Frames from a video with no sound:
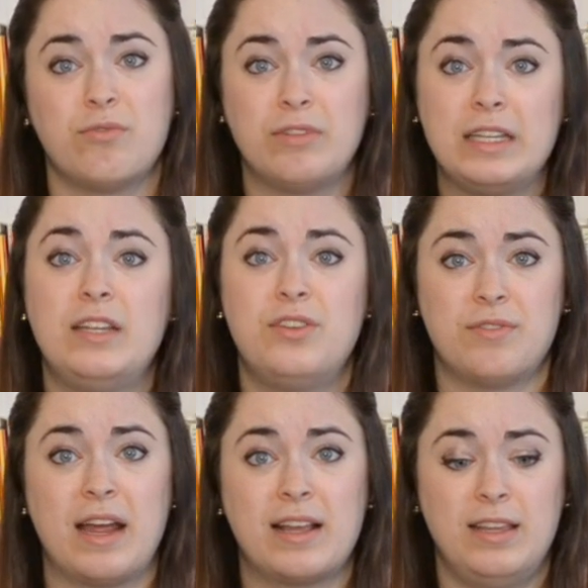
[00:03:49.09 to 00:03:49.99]
really
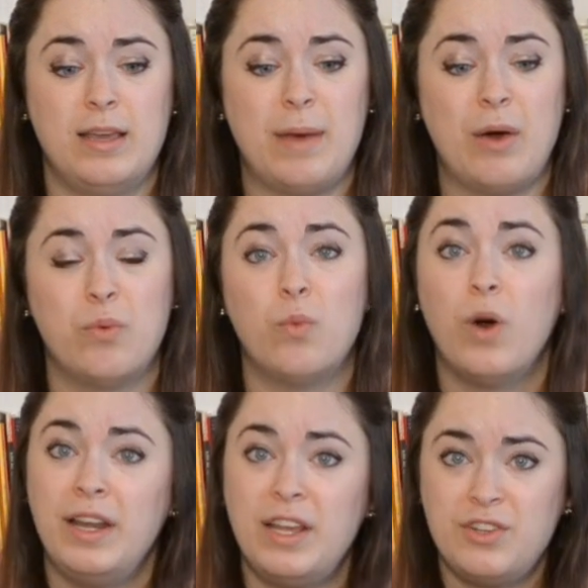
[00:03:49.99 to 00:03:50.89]
directly about
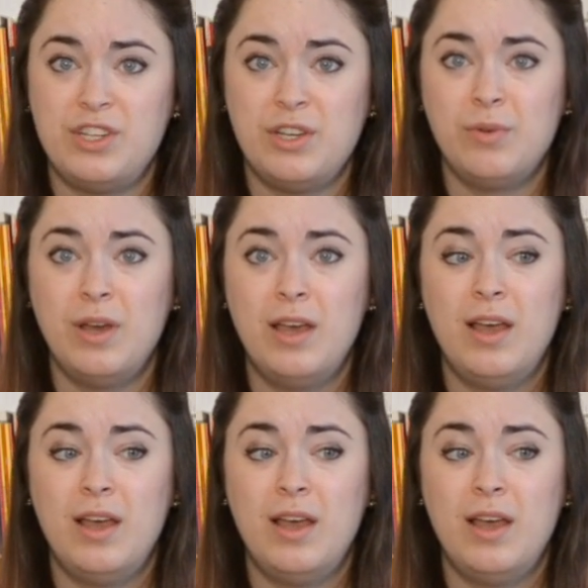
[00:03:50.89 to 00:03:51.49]
one issue,